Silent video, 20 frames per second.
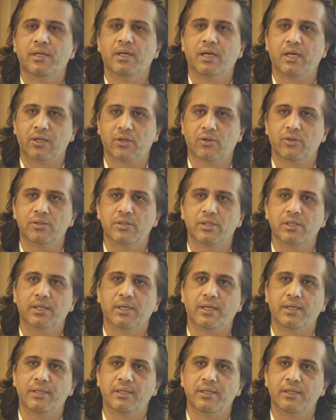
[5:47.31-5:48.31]
across the
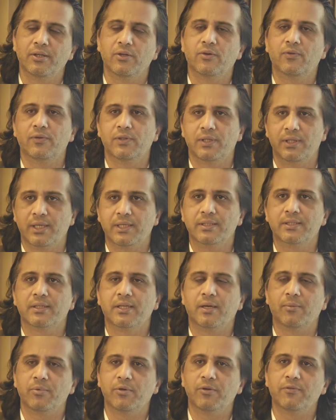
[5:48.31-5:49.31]
country over the next
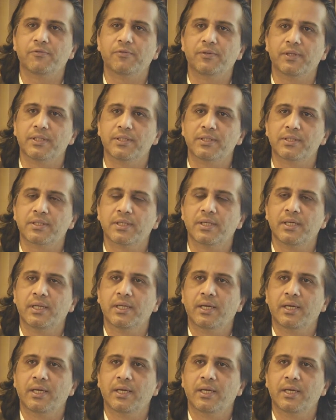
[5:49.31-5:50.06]
couple of years.